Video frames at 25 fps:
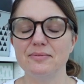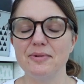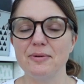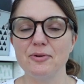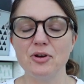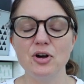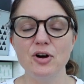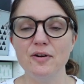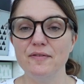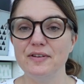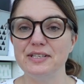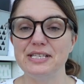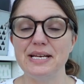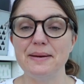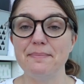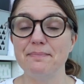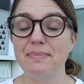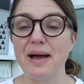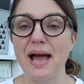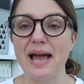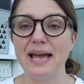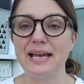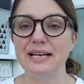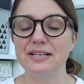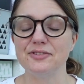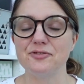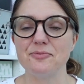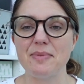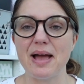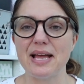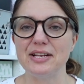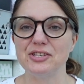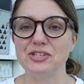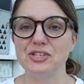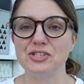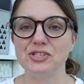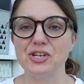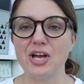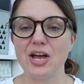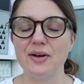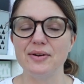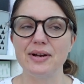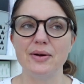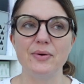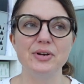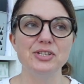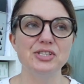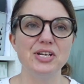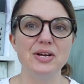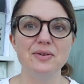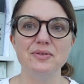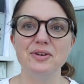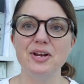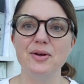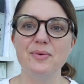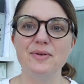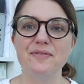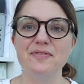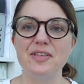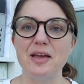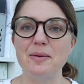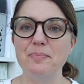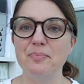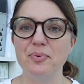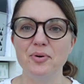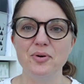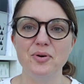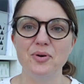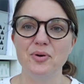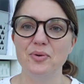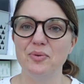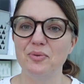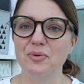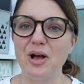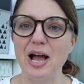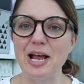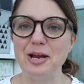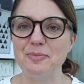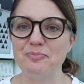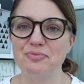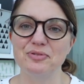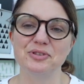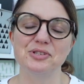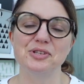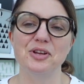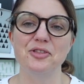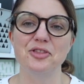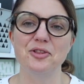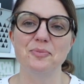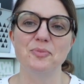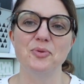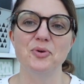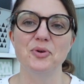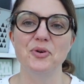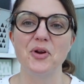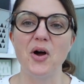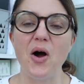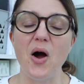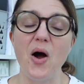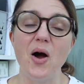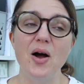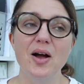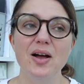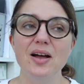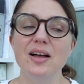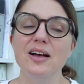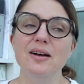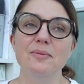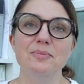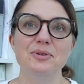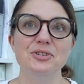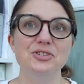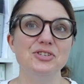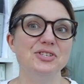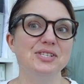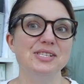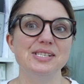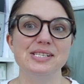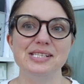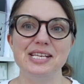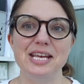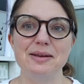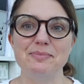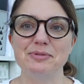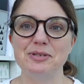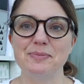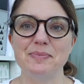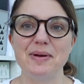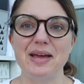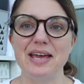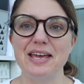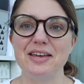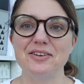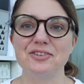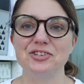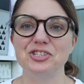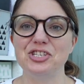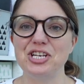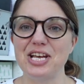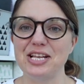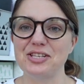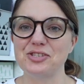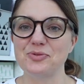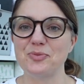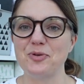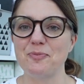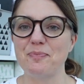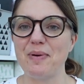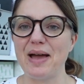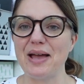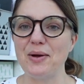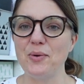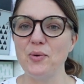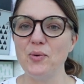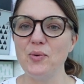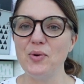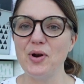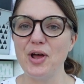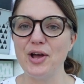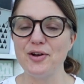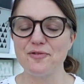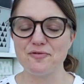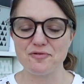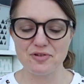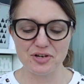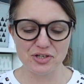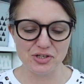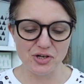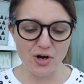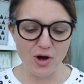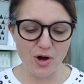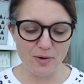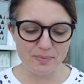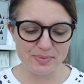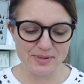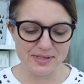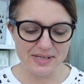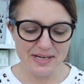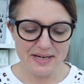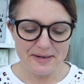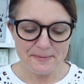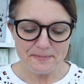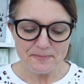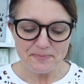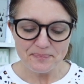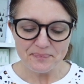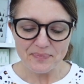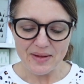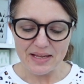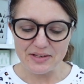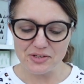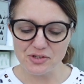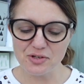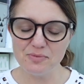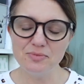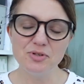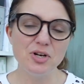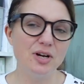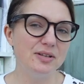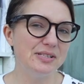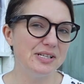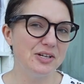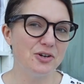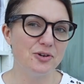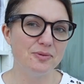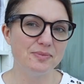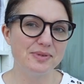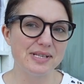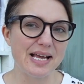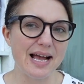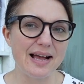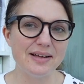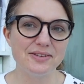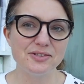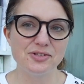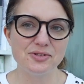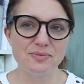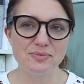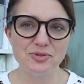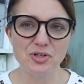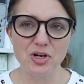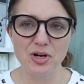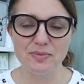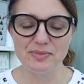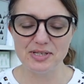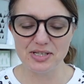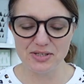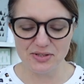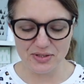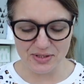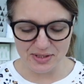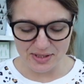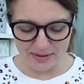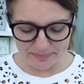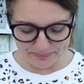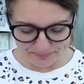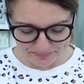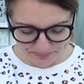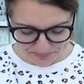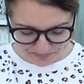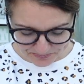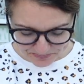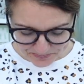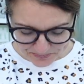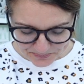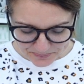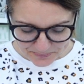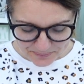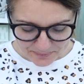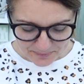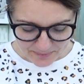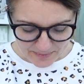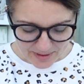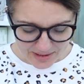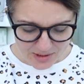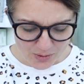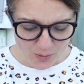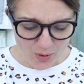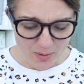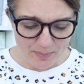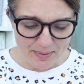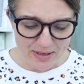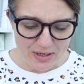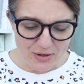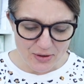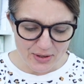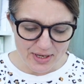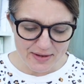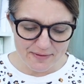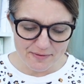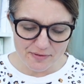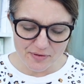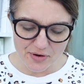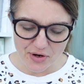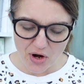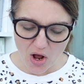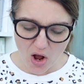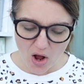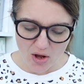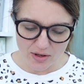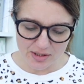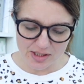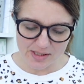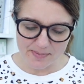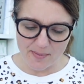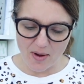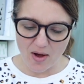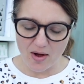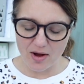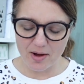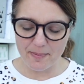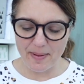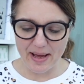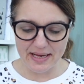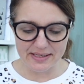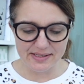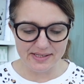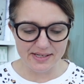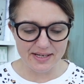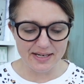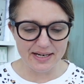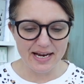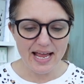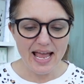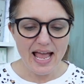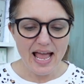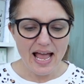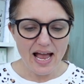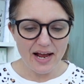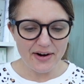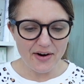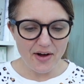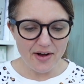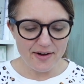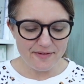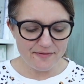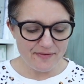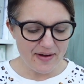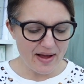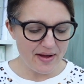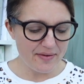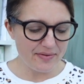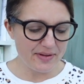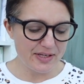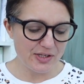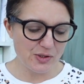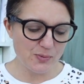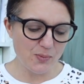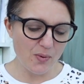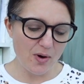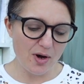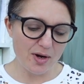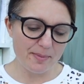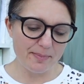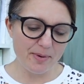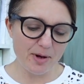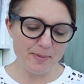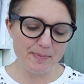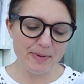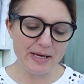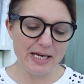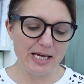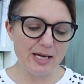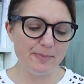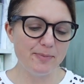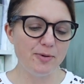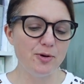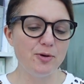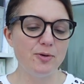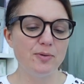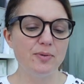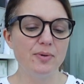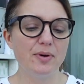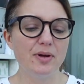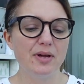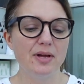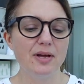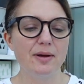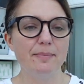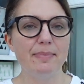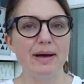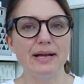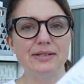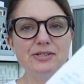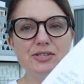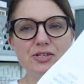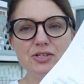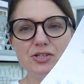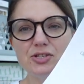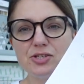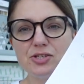covered in paint from head to toe. Now, I don't know if they put aprons on them or not, but it doesn't seem to be, because she ends up with paint all over her tops. And sometimes it comes out and sometimes it doesn't. So I've been looking for an art smock pattern, and I found this one by Peekaboo Pattern